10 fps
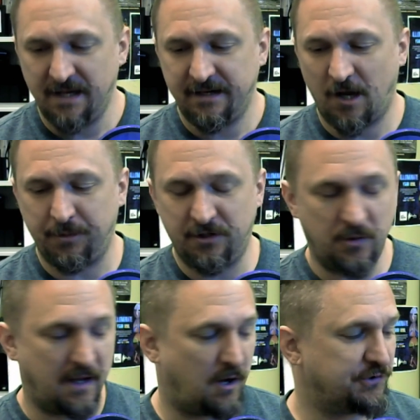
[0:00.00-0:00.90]
Now, we
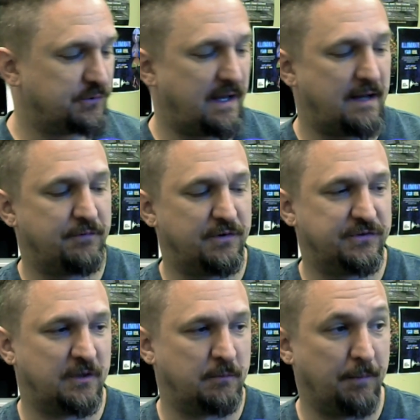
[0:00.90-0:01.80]
do also have
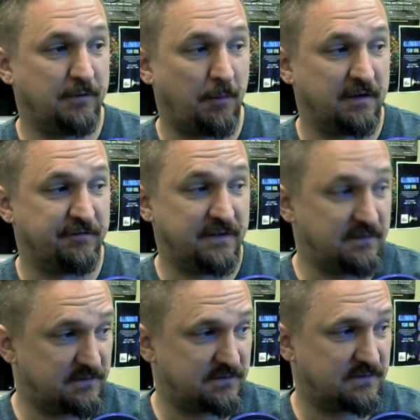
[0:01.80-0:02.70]
some upcoming
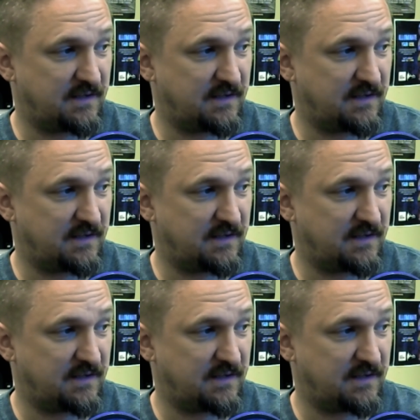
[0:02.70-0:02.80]
events